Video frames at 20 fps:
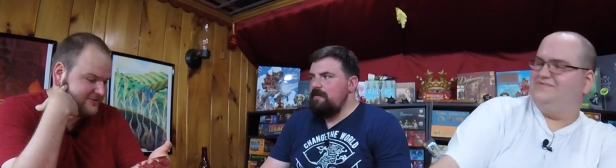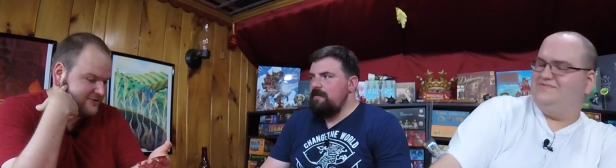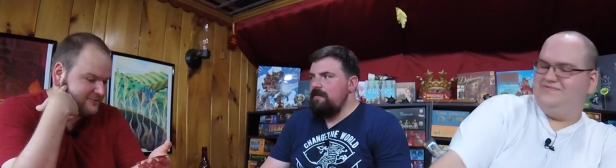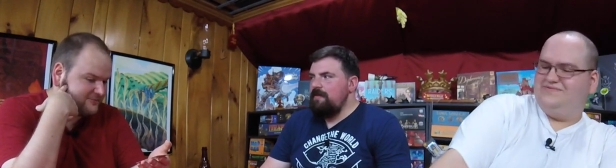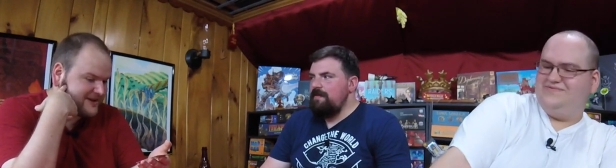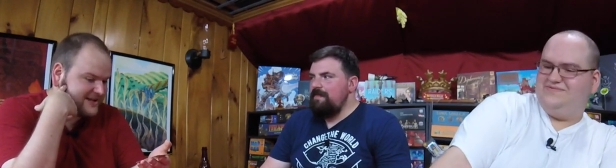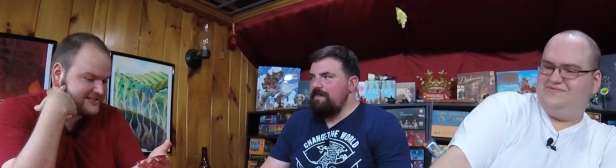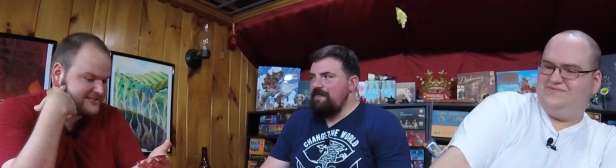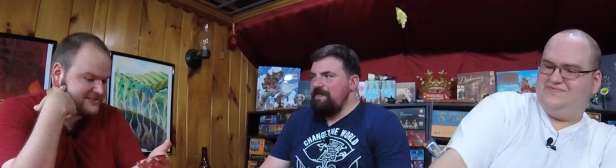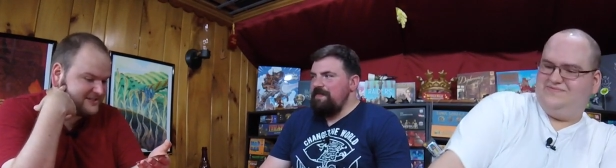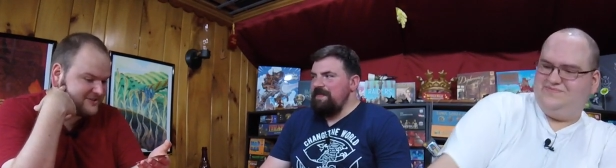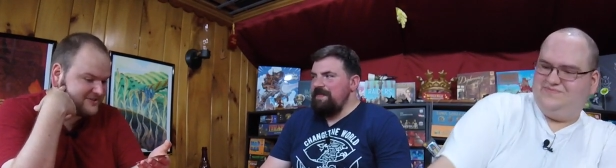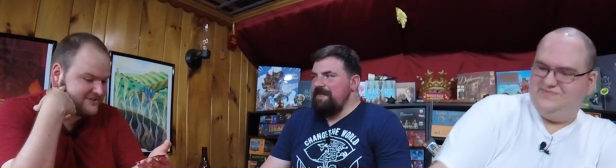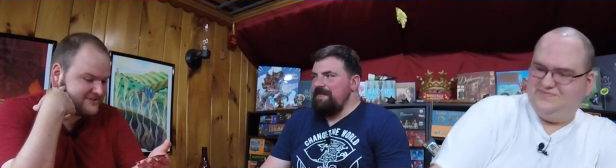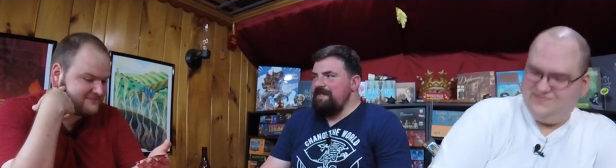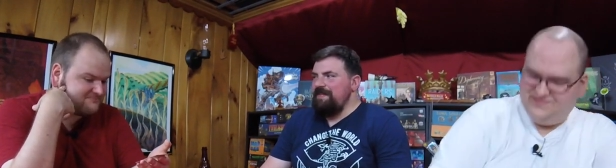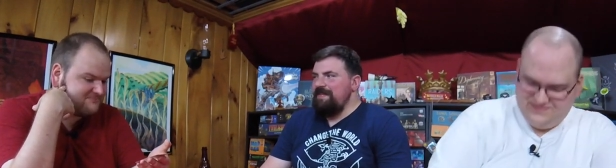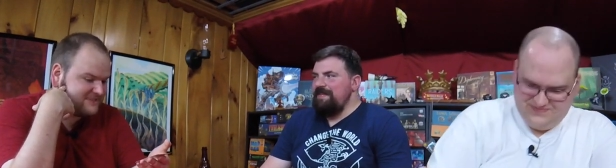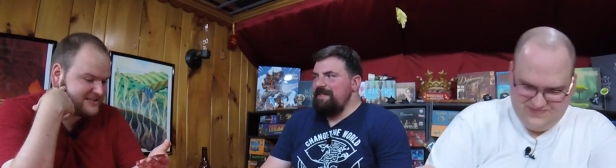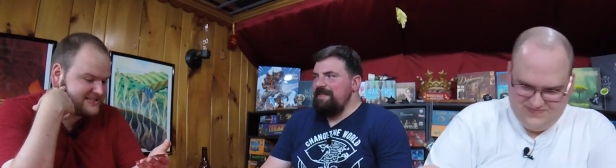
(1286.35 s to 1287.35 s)
Speaker 1: The
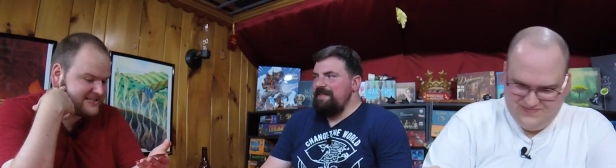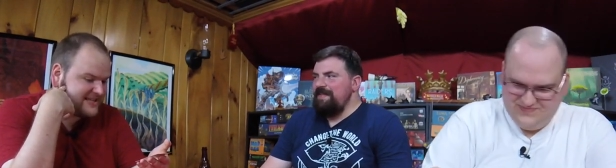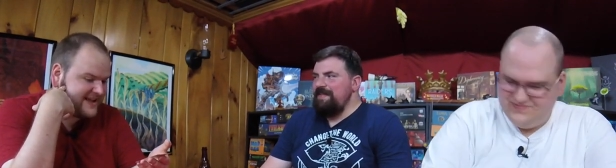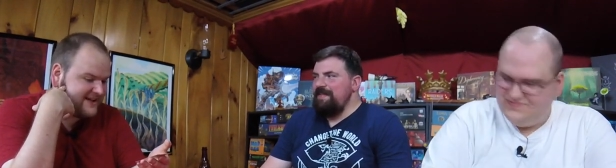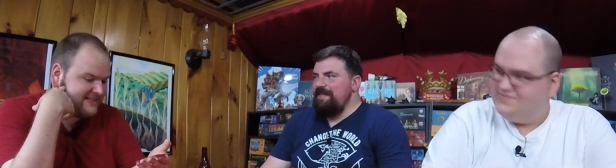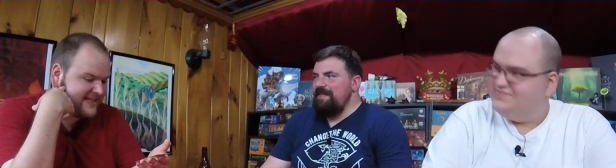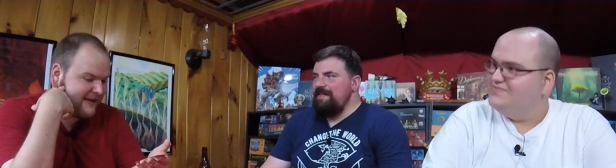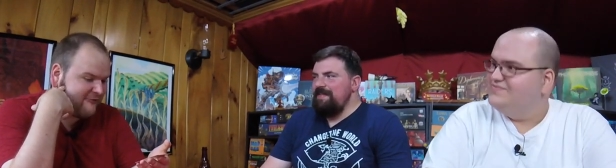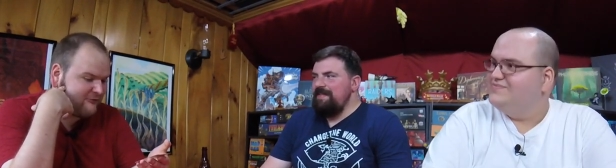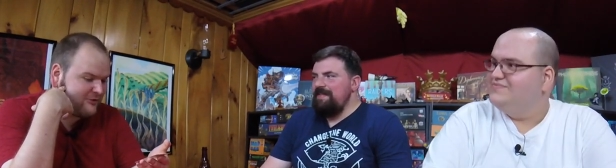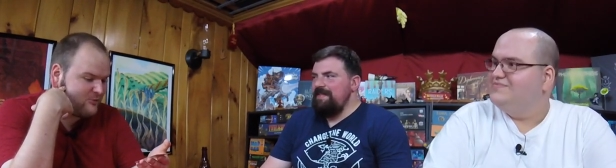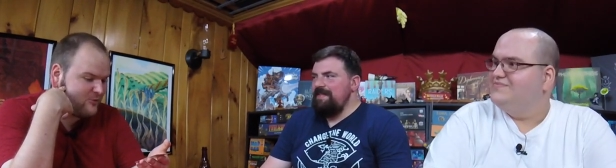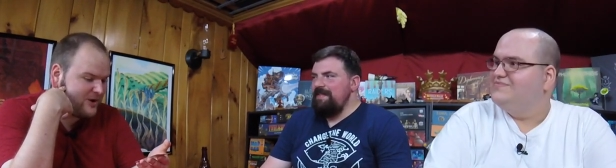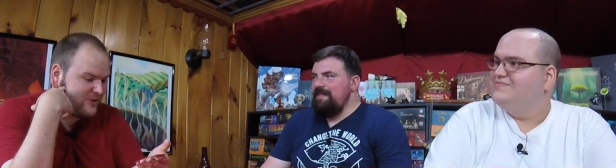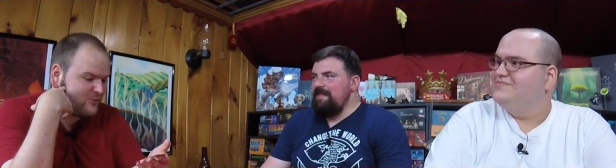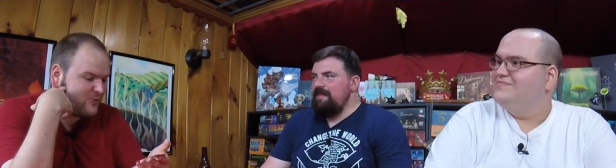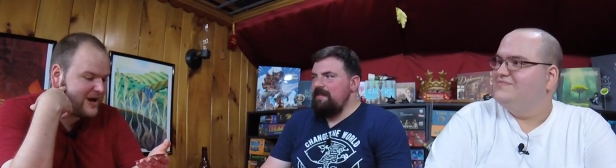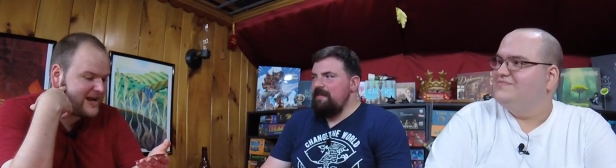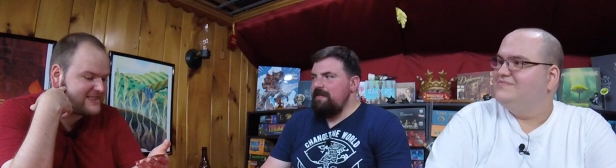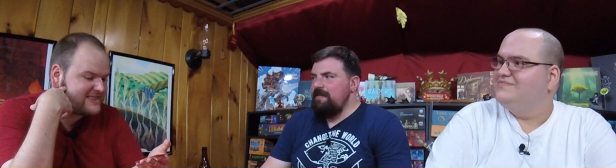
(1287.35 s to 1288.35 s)
wrestlers must tell
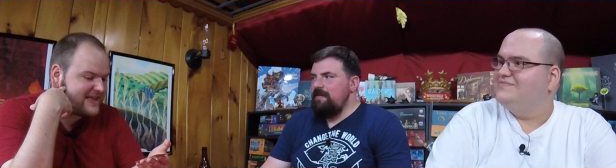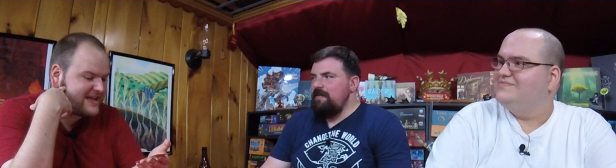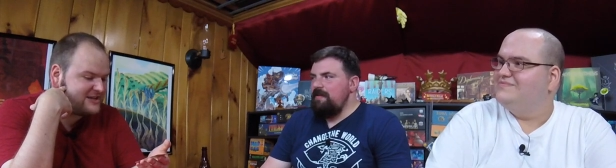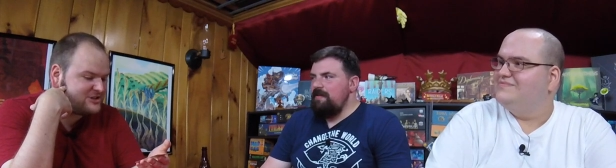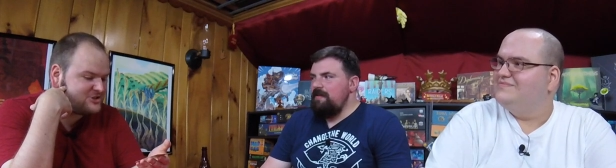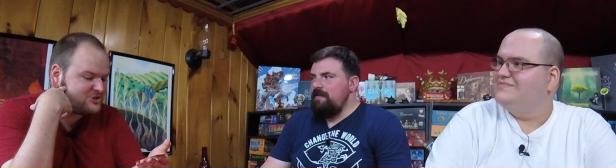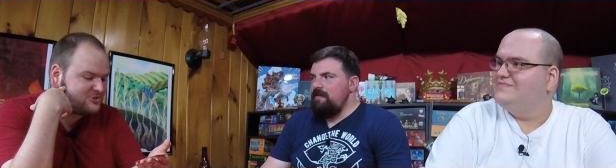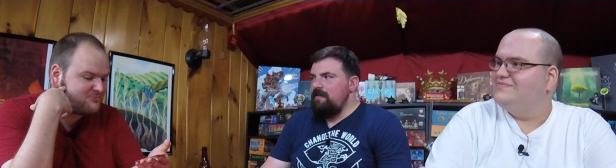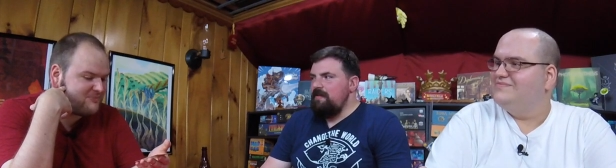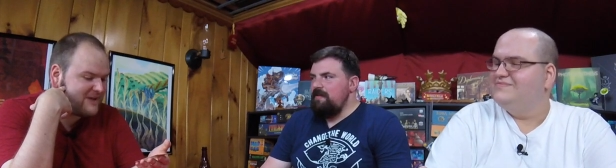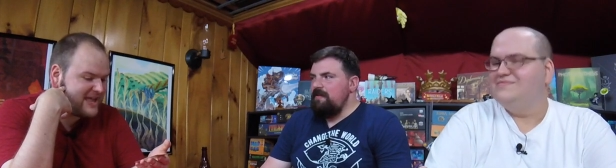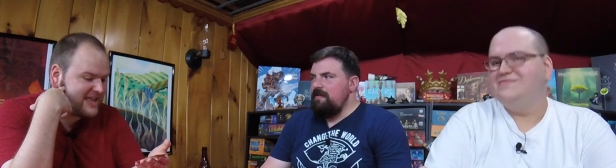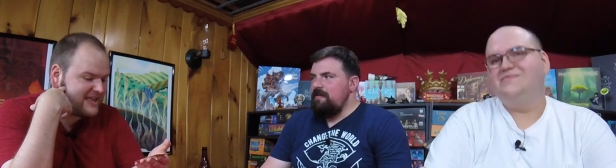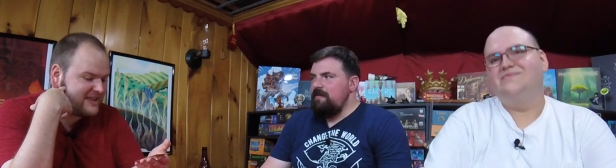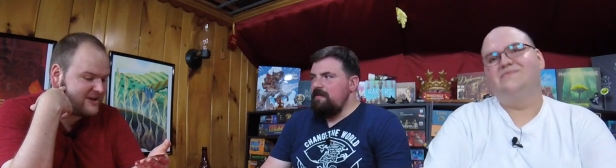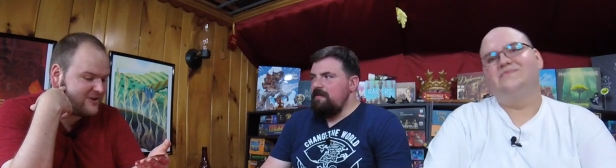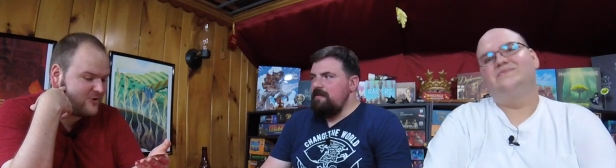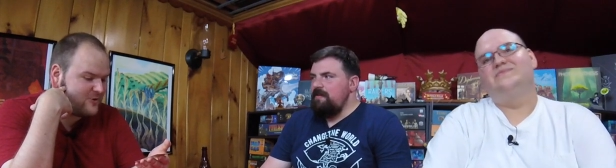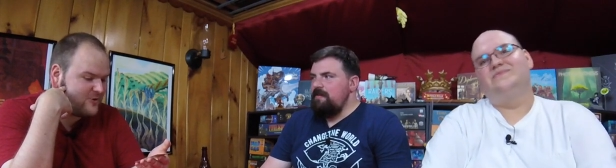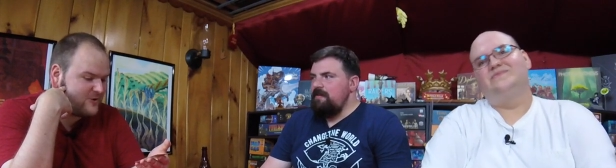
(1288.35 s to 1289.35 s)
everyone why they should make
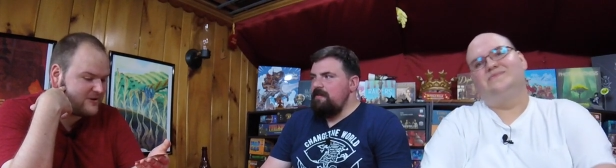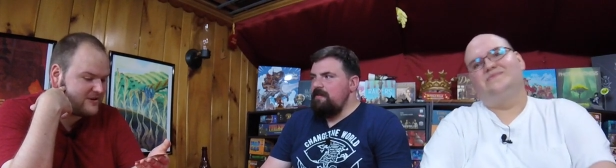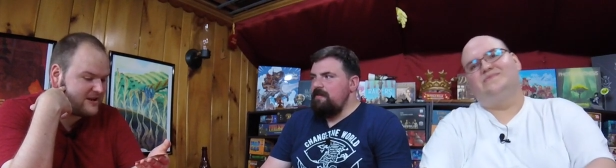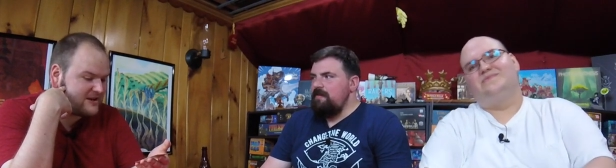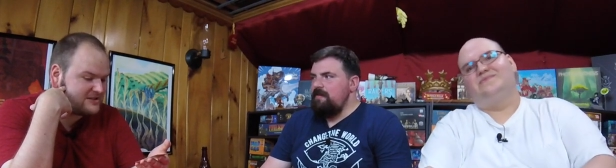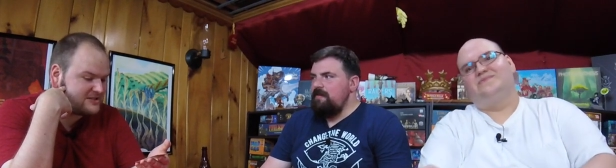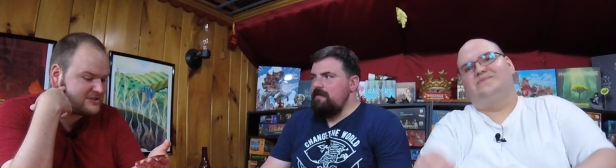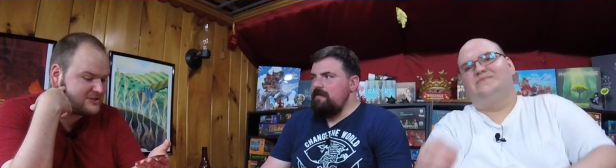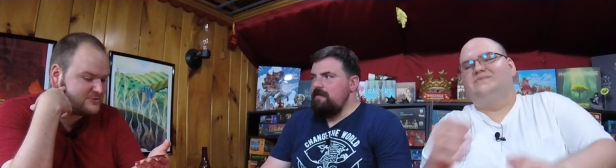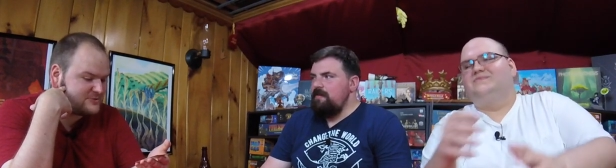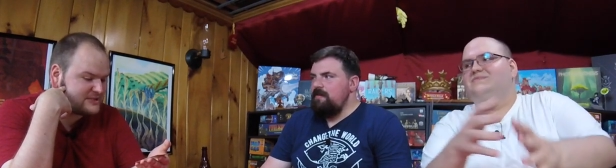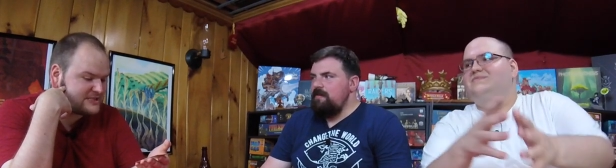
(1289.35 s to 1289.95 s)
it on to